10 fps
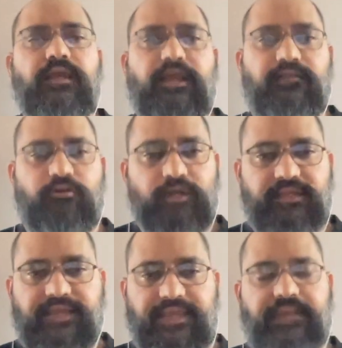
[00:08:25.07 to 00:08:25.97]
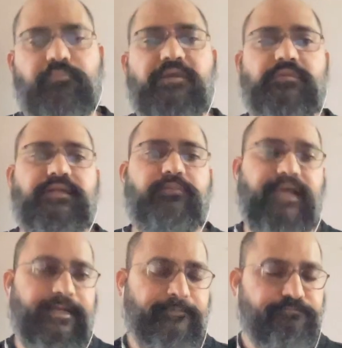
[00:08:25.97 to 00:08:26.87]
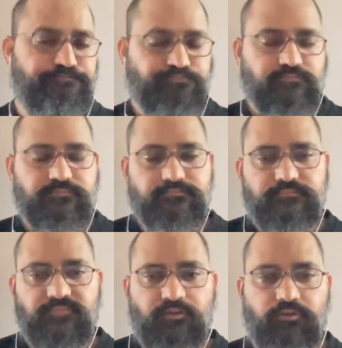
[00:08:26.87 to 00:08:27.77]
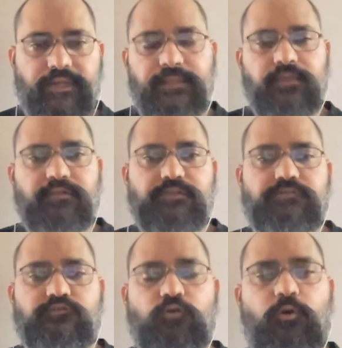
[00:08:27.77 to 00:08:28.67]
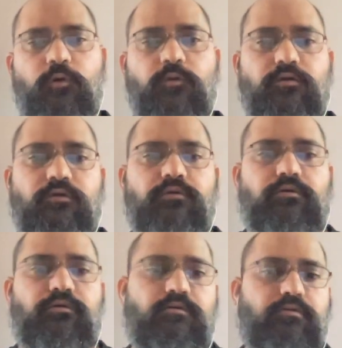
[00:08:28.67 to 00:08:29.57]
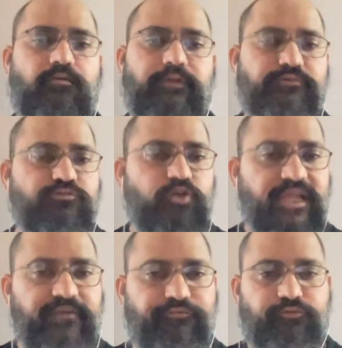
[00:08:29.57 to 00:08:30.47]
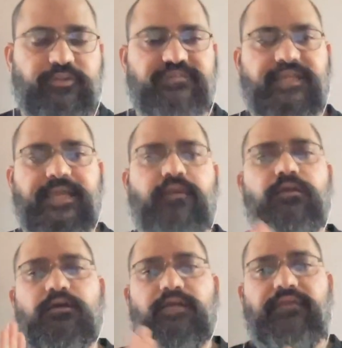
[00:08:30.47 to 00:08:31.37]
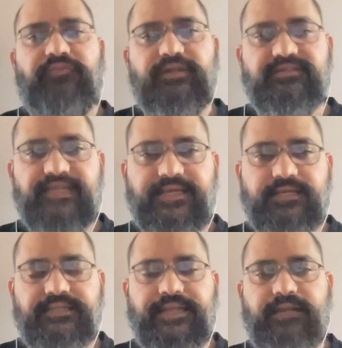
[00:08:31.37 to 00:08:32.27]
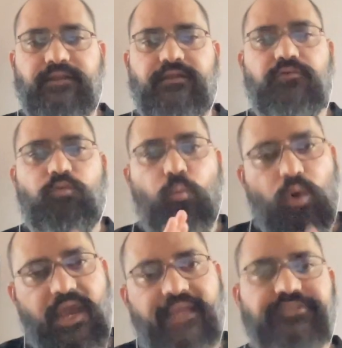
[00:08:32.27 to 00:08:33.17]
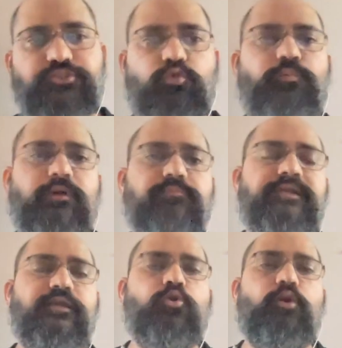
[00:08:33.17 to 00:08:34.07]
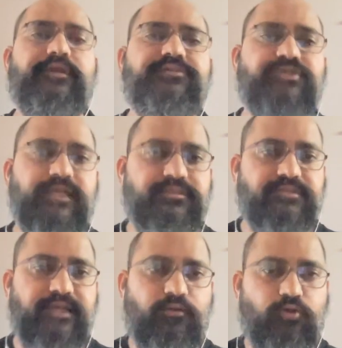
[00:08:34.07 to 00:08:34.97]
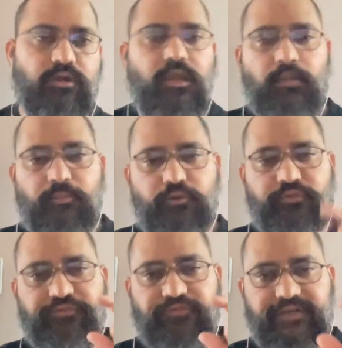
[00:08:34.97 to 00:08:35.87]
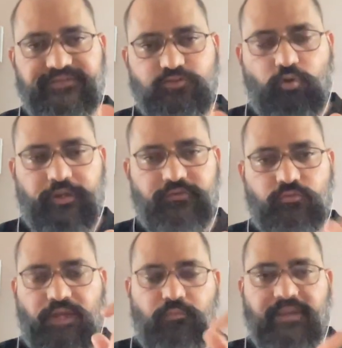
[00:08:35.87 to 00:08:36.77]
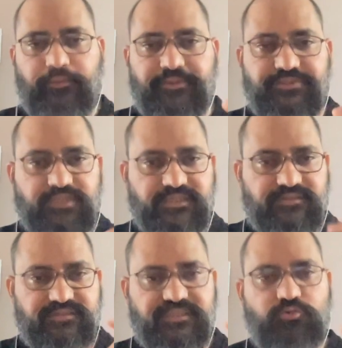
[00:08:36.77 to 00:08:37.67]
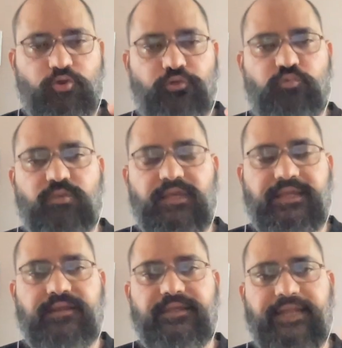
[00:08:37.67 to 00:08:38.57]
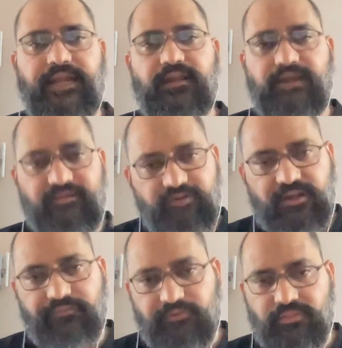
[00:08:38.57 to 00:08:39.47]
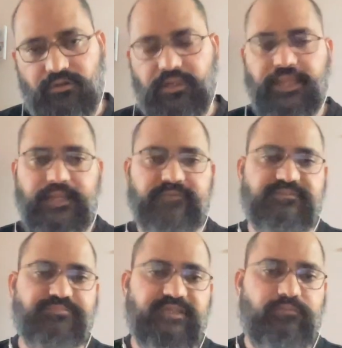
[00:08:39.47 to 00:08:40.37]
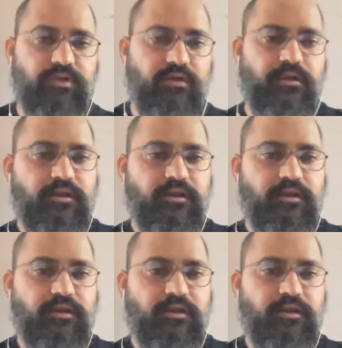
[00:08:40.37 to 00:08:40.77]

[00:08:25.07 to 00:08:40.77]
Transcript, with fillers: as long as i get my money back okay so there was no need for this again if it is legal tender why should public go and exchange their note because if it is going to now my question is is it going to be legal tender even after 38 september